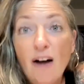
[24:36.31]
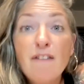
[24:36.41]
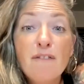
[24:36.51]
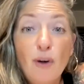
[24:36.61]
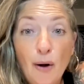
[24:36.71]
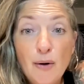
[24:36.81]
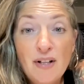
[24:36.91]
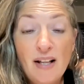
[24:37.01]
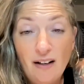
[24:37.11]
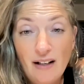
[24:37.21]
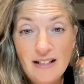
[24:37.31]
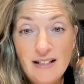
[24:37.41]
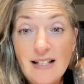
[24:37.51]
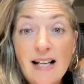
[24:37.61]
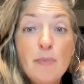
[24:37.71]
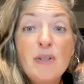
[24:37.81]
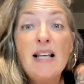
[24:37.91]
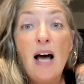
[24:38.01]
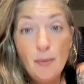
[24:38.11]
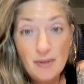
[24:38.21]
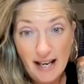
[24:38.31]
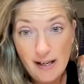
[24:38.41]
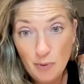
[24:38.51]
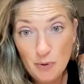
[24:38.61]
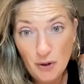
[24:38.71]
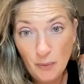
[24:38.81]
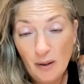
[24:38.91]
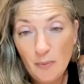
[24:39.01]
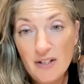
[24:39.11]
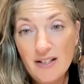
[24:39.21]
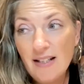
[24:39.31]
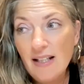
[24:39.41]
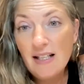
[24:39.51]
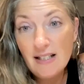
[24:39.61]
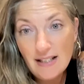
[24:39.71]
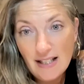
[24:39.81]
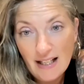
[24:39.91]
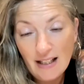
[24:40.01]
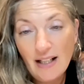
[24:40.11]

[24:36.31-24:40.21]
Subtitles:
I followed that guidance, and I was able to, and it was easy.